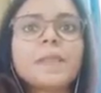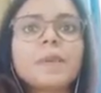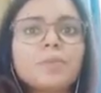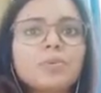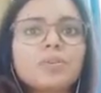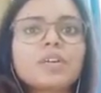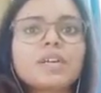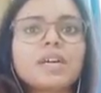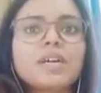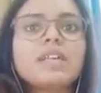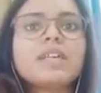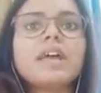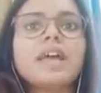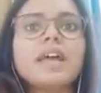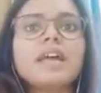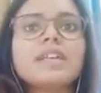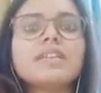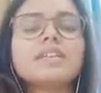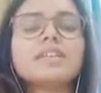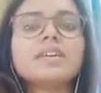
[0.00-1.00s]

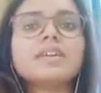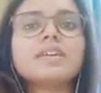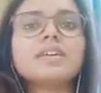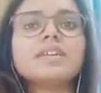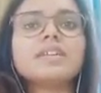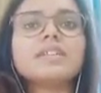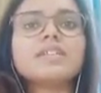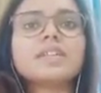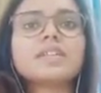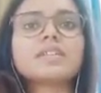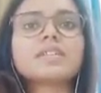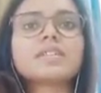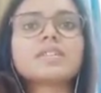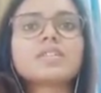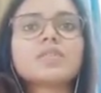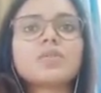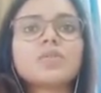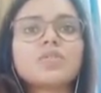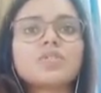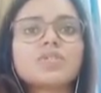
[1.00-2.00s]
and
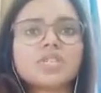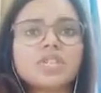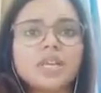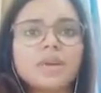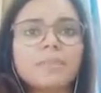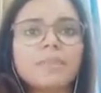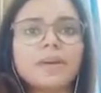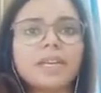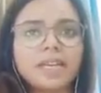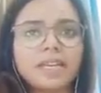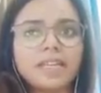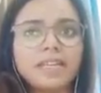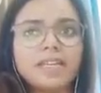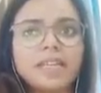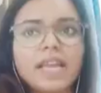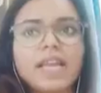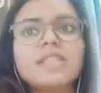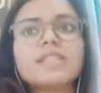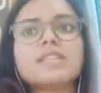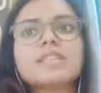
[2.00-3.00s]
Justice O. Chinnappa
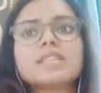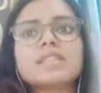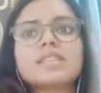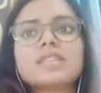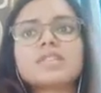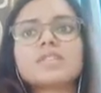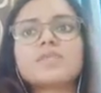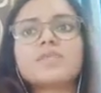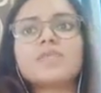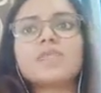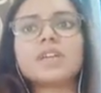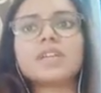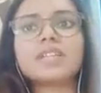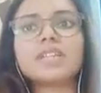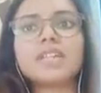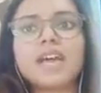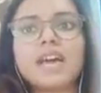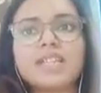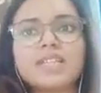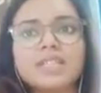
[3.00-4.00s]
Reddy and Justice
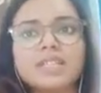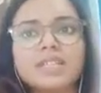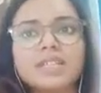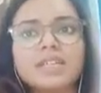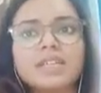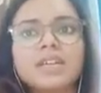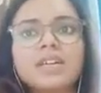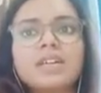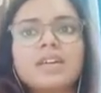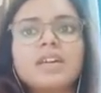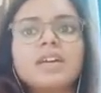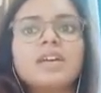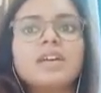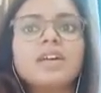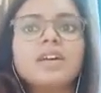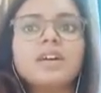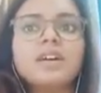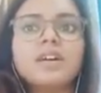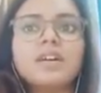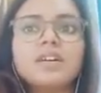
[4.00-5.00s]
Vardarajan.
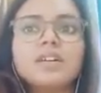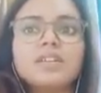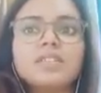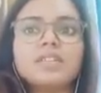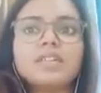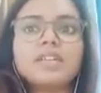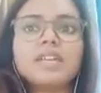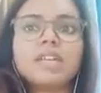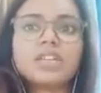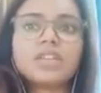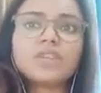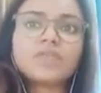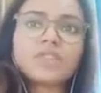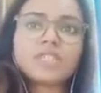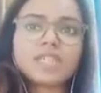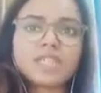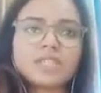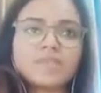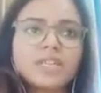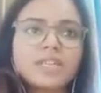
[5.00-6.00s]
The date of the
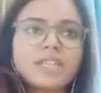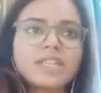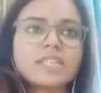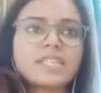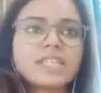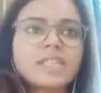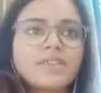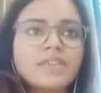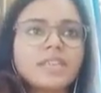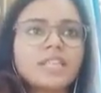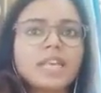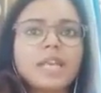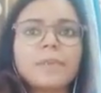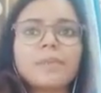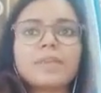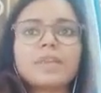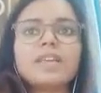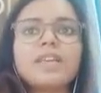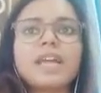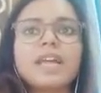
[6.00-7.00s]
judgment is 7th
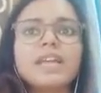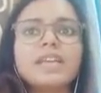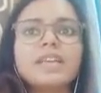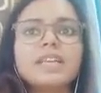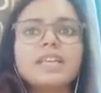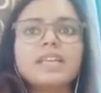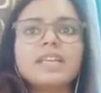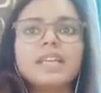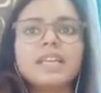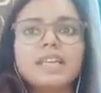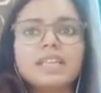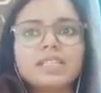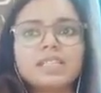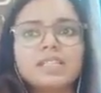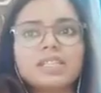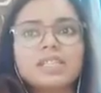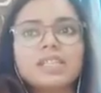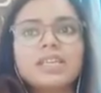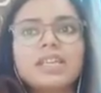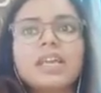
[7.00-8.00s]
April
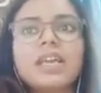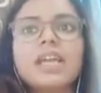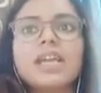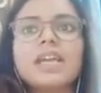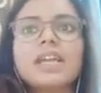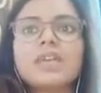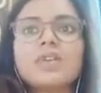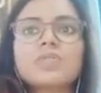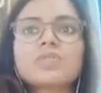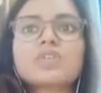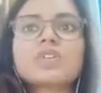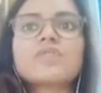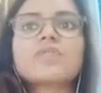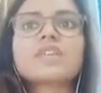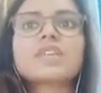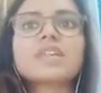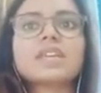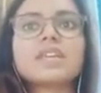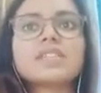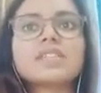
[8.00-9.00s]
1983. Head notes of
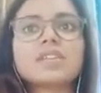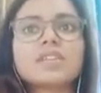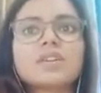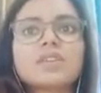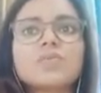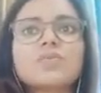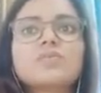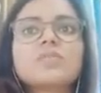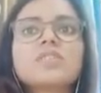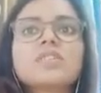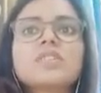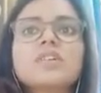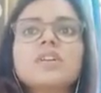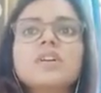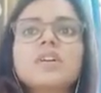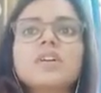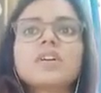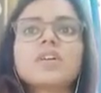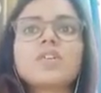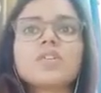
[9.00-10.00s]
the case includes
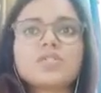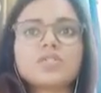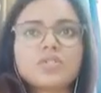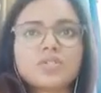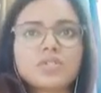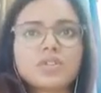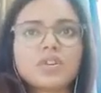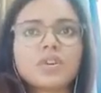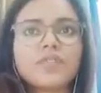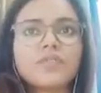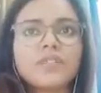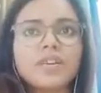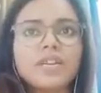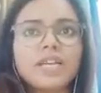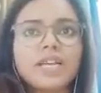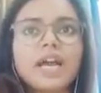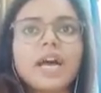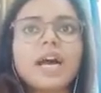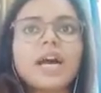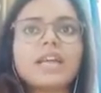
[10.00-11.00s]
Constitution of
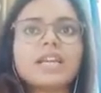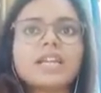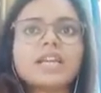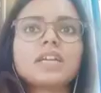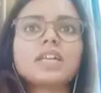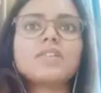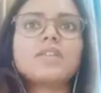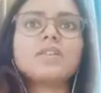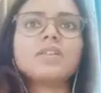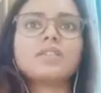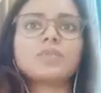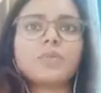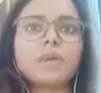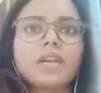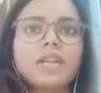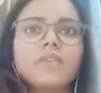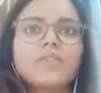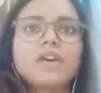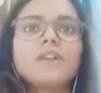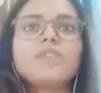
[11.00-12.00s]
India, Article
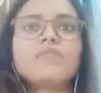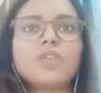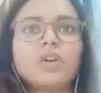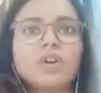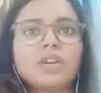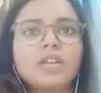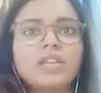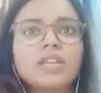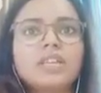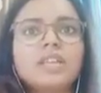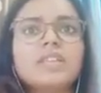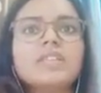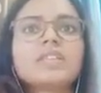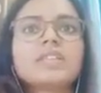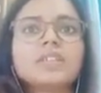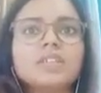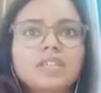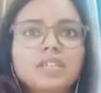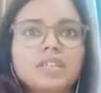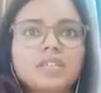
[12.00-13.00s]
21, 14,
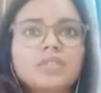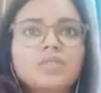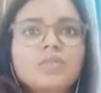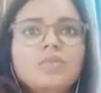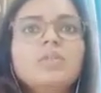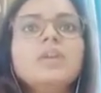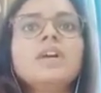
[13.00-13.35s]
32